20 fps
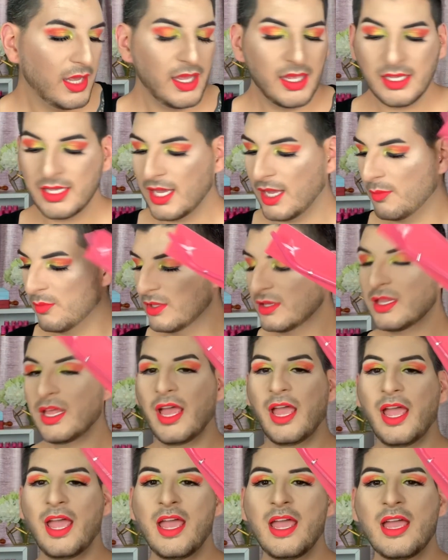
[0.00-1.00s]
It came with
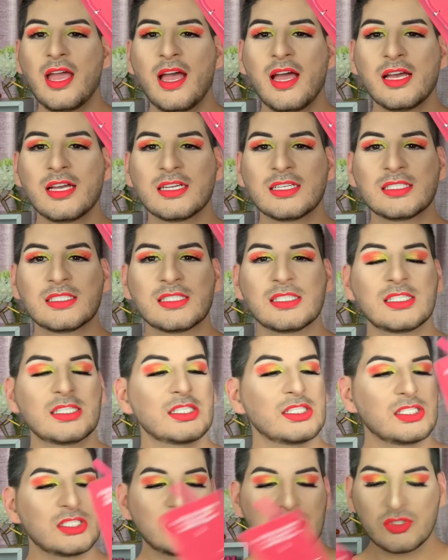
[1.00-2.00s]
a
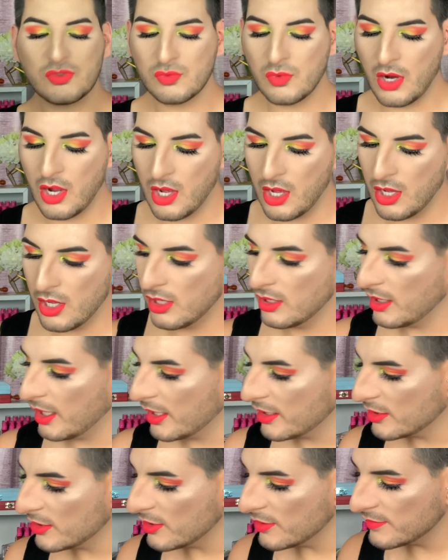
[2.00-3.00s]
straw.
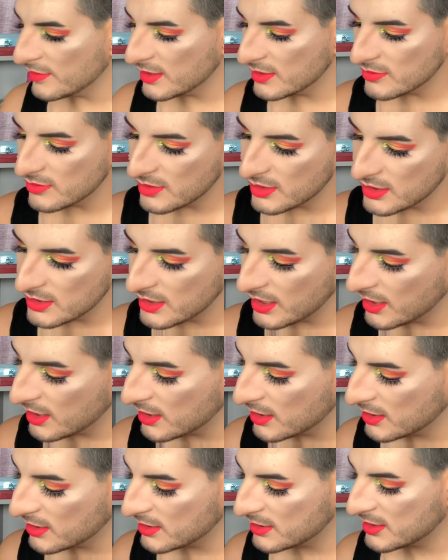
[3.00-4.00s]
I don't know if this one is like
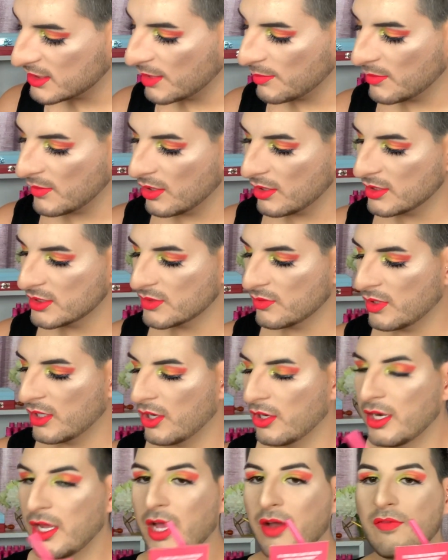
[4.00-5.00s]
the same color as the one I
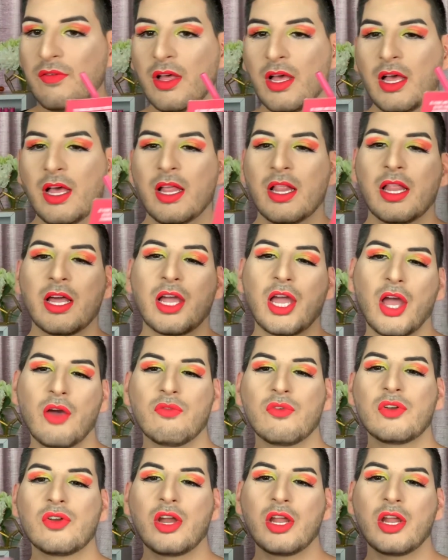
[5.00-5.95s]
already have. Like I have one